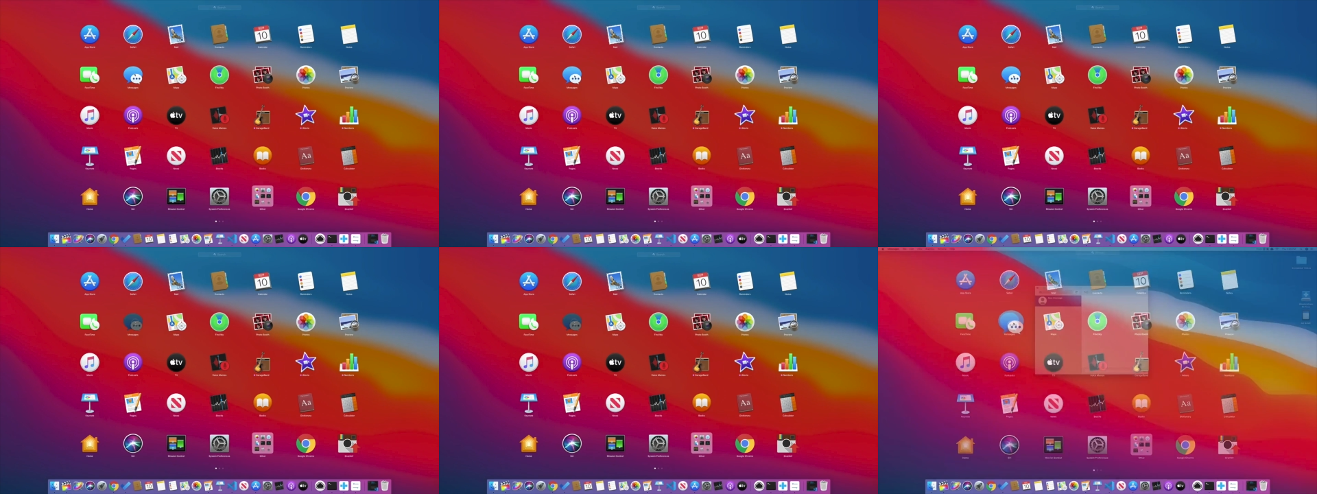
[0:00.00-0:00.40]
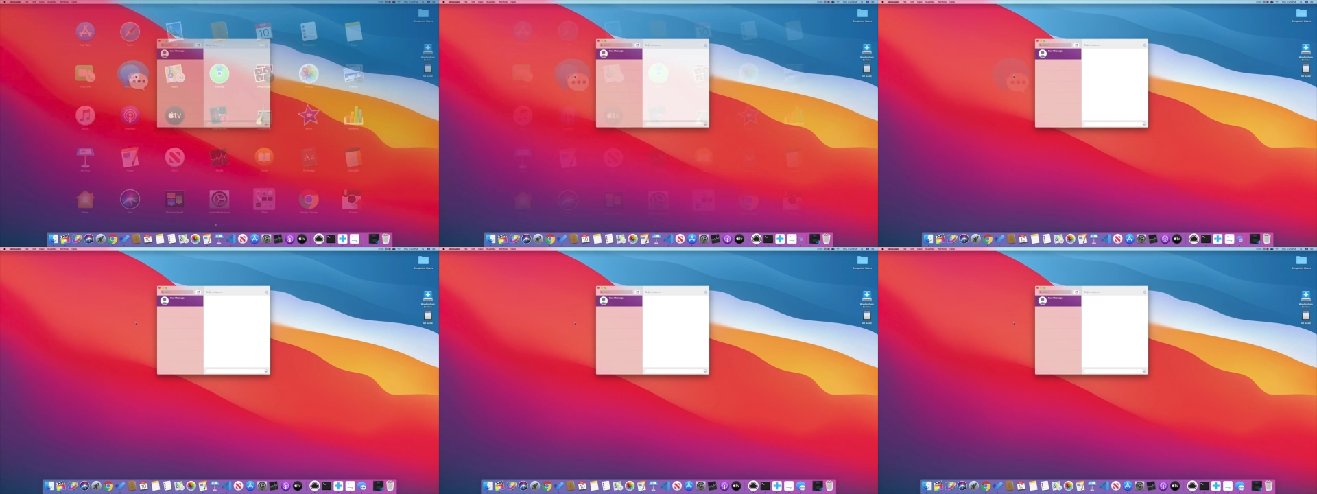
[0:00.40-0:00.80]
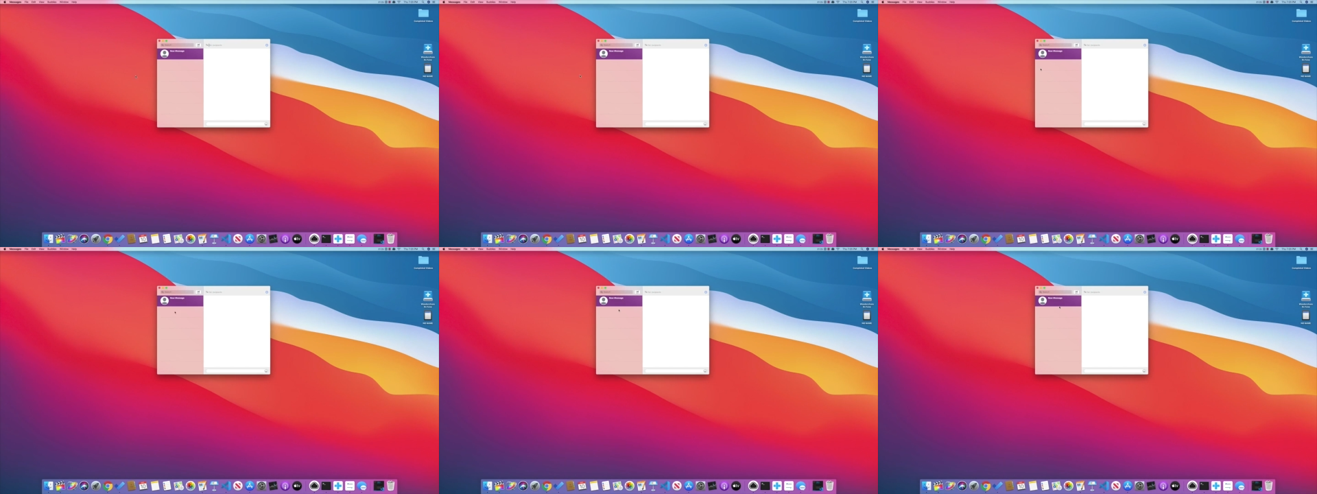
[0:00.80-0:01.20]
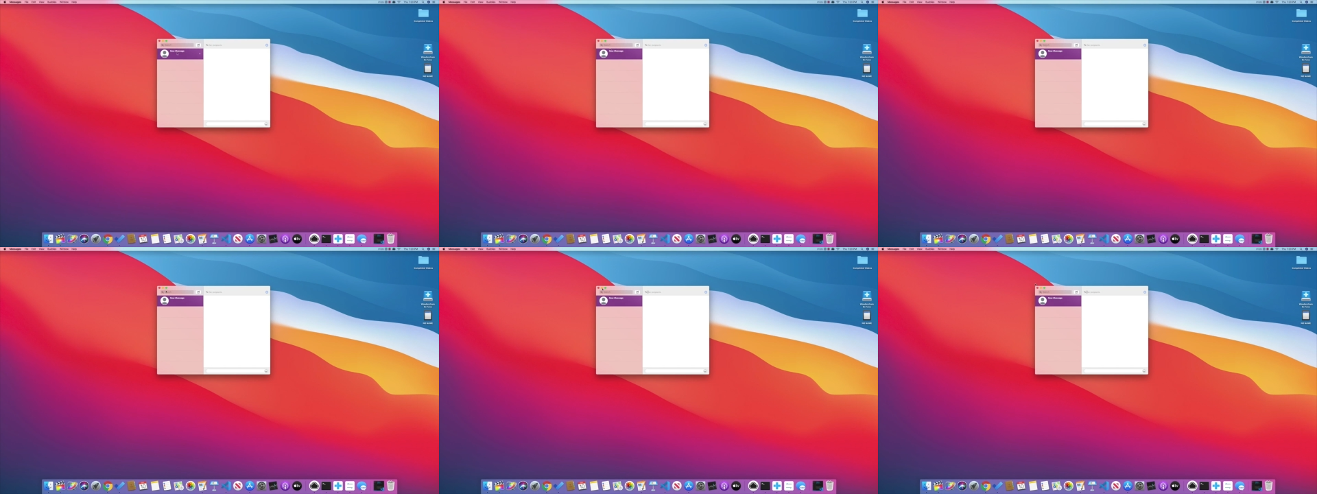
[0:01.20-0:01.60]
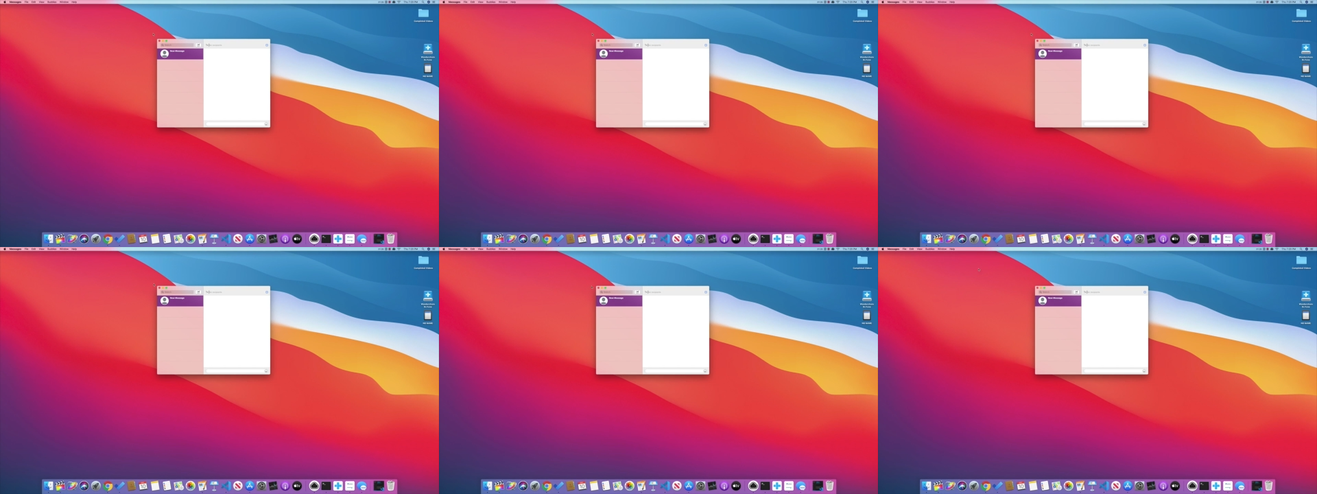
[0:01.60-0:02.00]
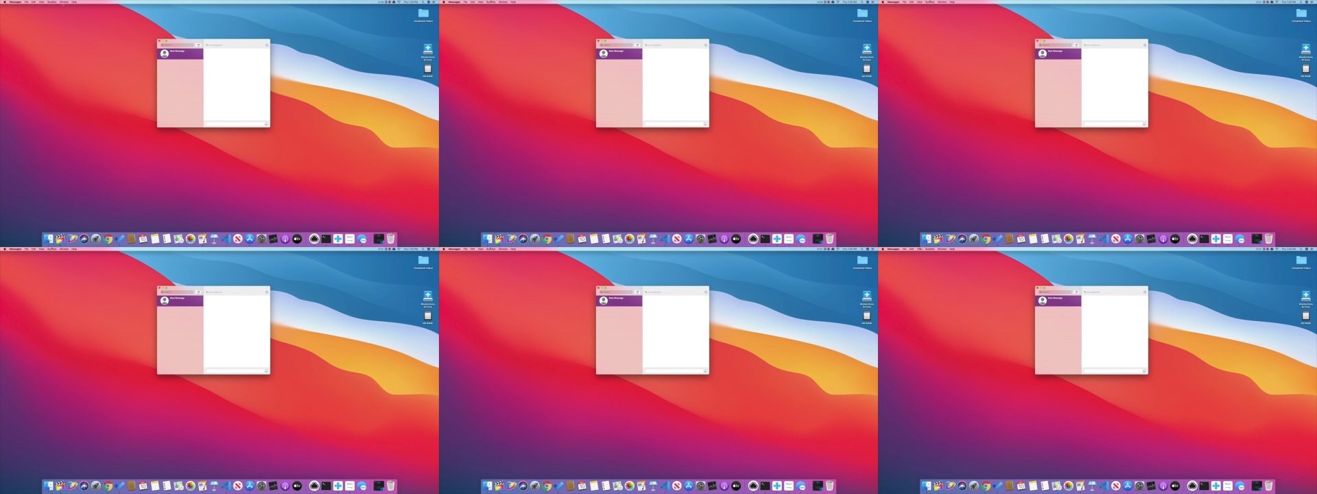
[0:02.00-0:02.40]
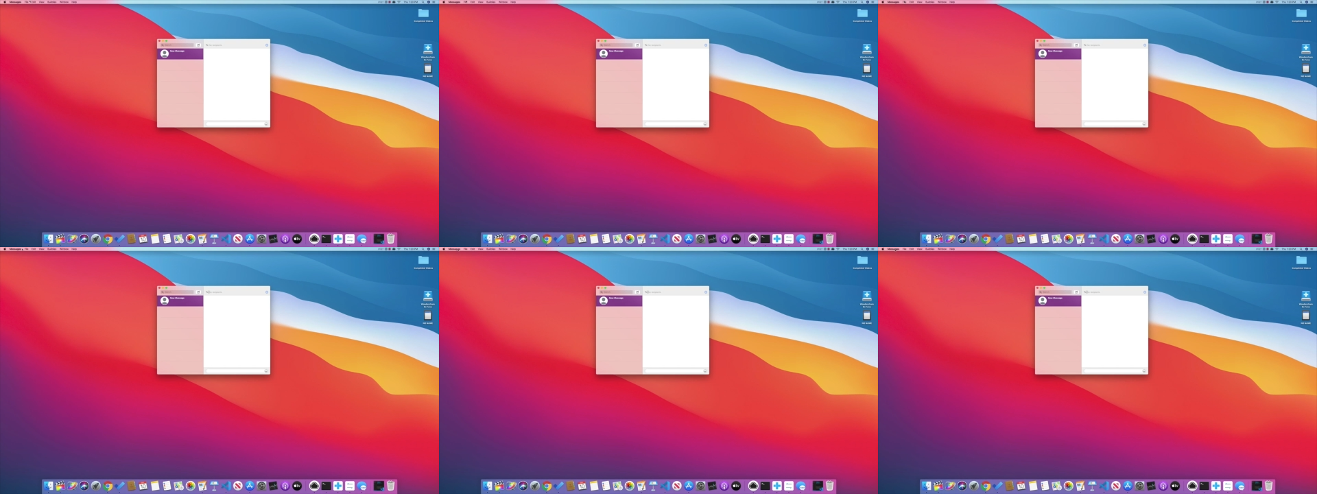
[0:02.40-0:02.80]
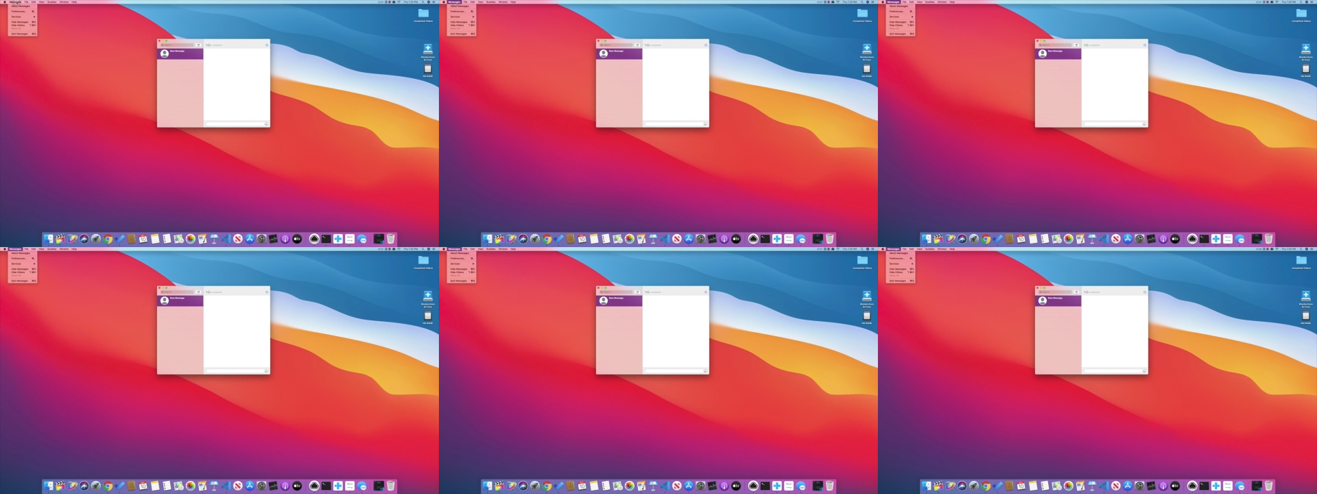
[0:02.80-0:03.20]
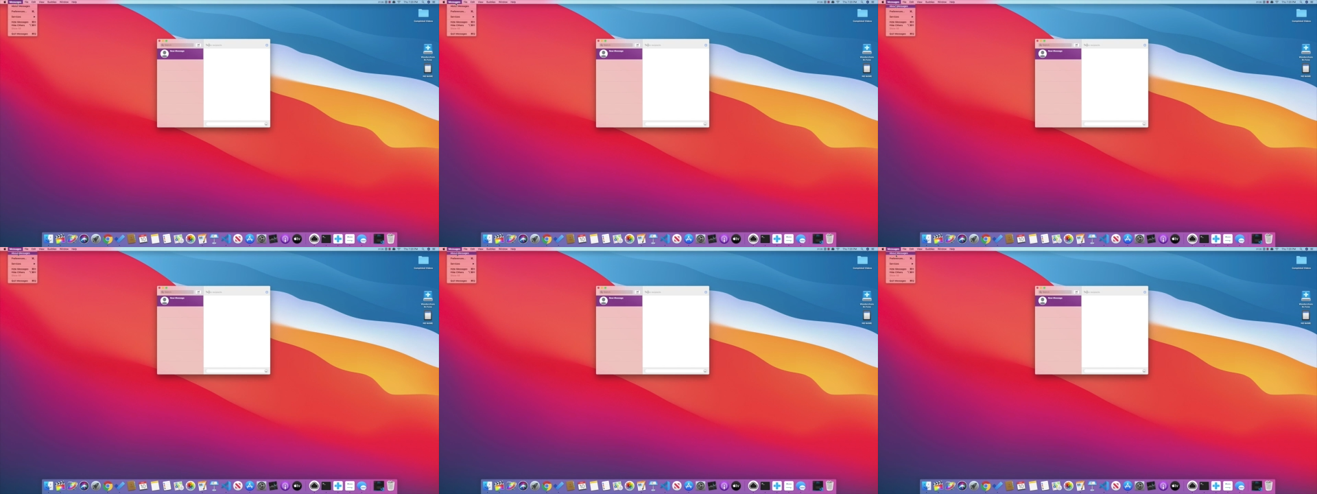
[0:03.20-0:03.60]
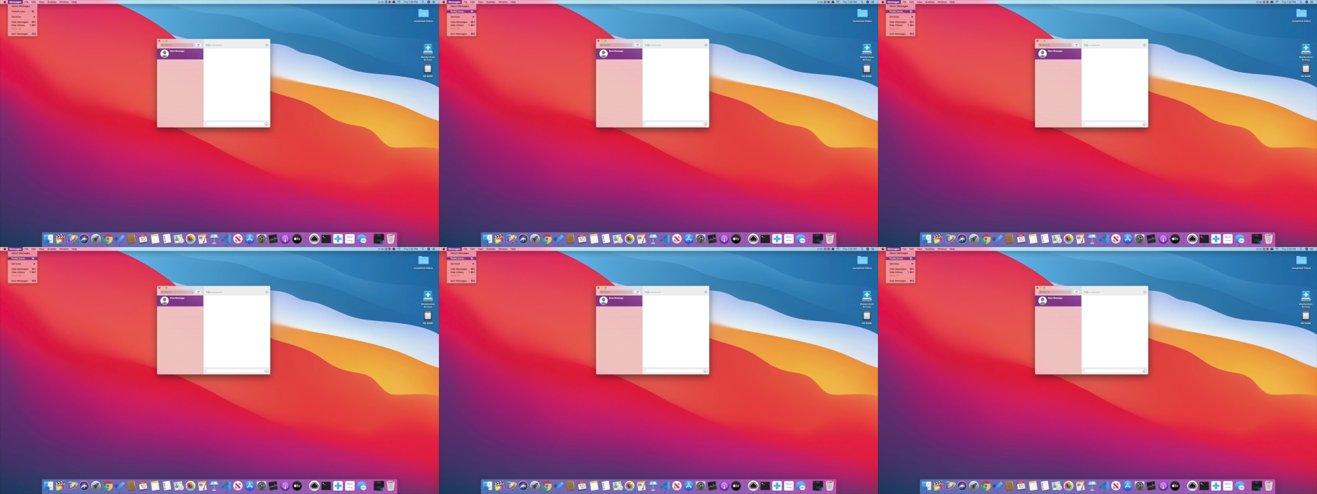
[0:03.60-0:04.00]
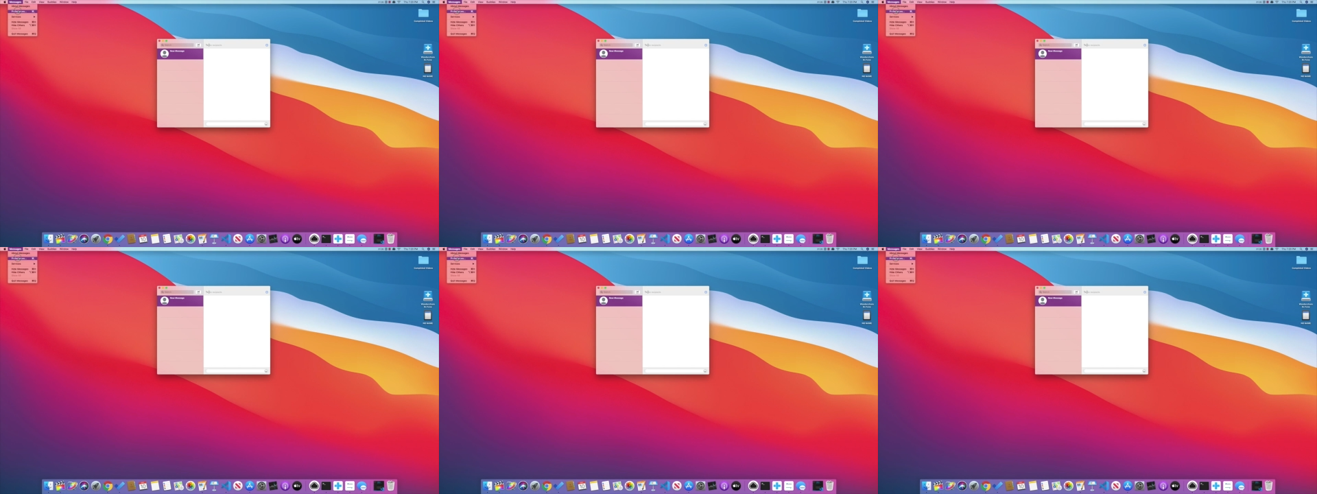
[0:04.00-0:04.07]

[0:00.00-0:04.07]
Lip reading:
No face is visible, so there are no lips to read.